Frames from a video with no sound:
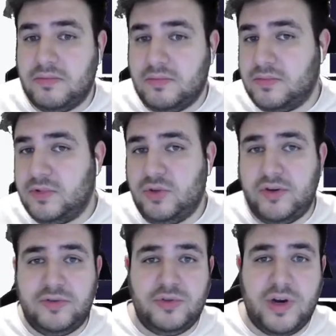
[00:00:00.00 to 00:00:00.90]
you have
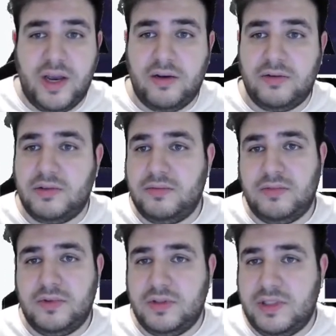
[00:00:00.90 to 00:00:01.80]
to try out,
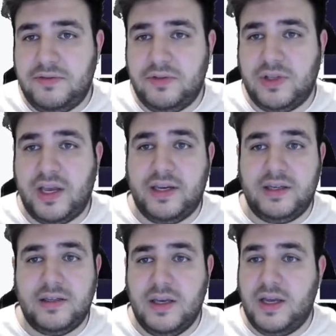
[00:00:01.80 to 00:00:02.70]
see if you like it,
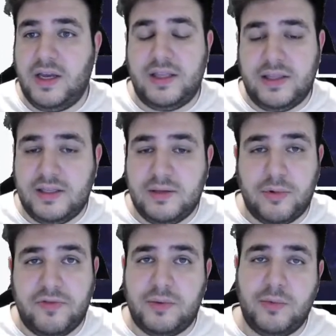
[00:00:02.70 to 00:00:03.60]
and that's the
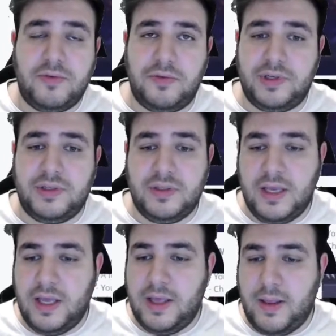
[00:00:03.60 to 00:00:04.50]
perfect mode for it.
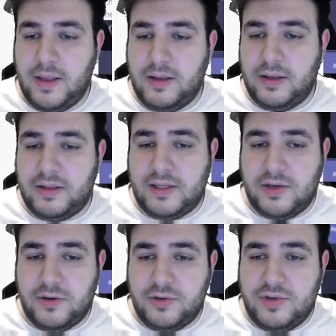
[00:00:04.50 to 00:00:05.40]
Let's
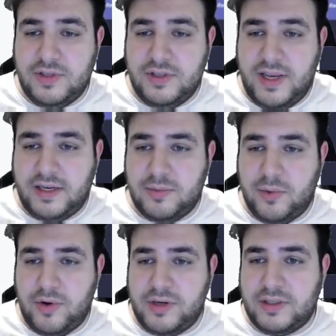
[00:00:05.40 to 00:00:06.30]
go to the next
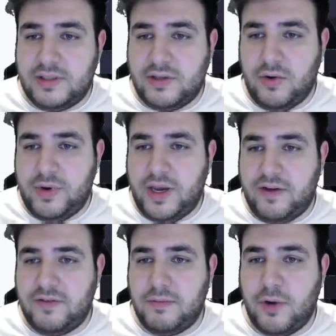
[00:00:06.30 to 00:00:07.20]
point. So we
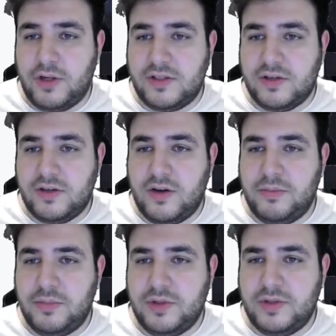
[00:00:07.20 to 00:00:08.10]
have monster
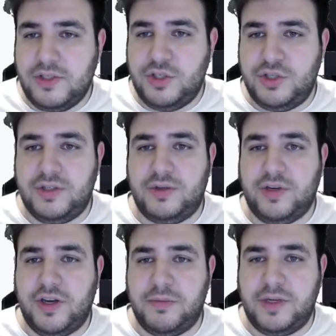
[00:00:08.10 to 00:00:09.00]
composition
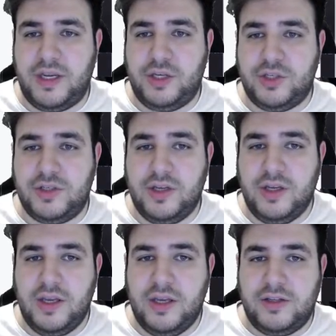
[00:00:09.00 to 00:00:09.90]
recommendation.
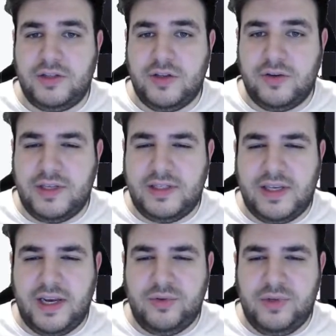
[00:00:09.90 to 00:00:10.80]
So that's
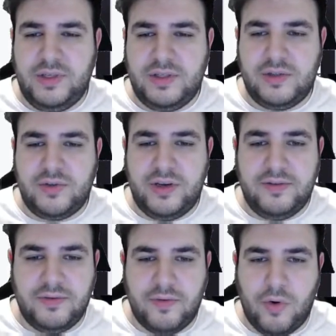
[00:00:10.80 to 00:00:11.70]
actually
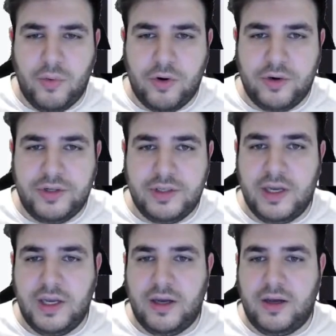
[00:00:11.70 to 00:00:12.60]
straightforward.
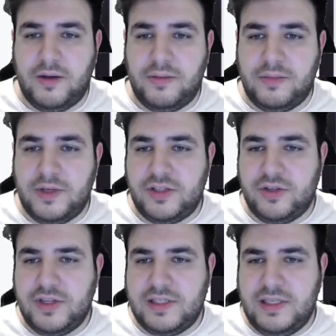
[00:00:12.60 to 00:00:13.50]
As you
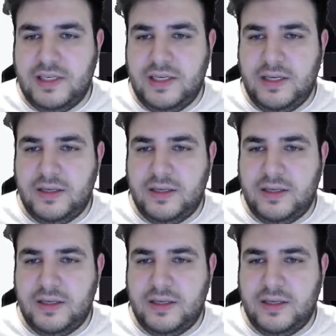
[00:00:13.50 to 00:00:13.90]
can see,